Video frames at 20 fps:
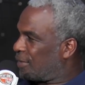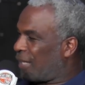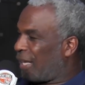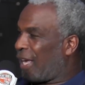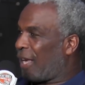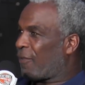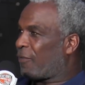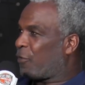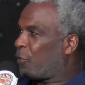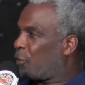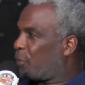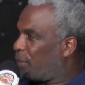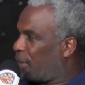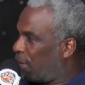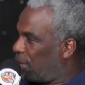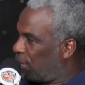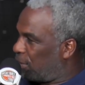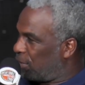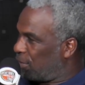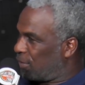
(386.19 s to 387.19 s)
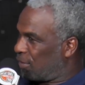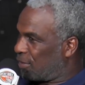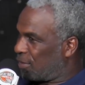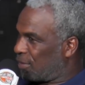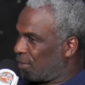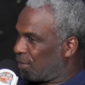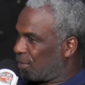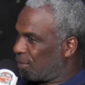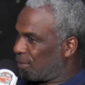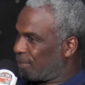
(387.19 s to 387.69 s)
They had four buildings,
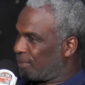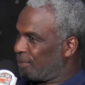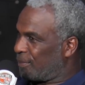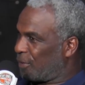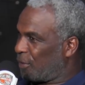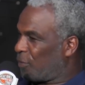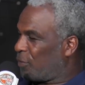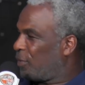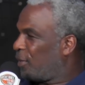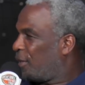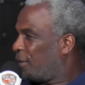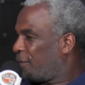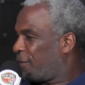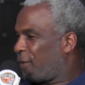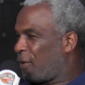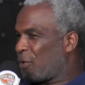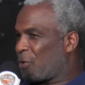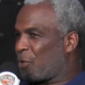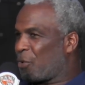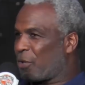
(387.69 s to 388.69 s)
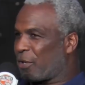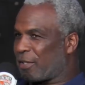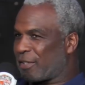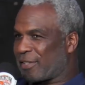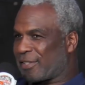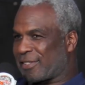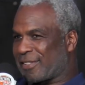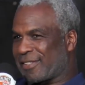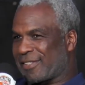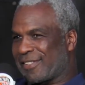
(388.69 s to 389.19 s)
so. Four
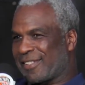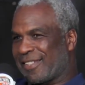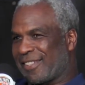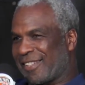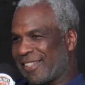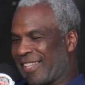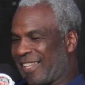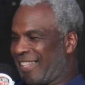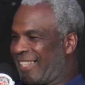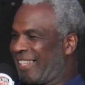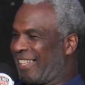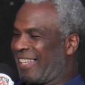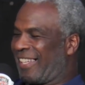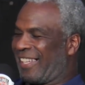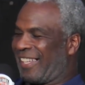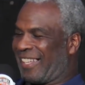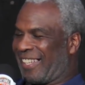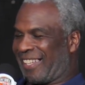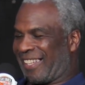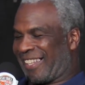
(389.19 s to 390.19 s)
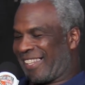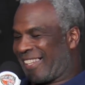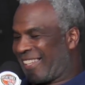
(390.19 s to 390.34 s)
corners. It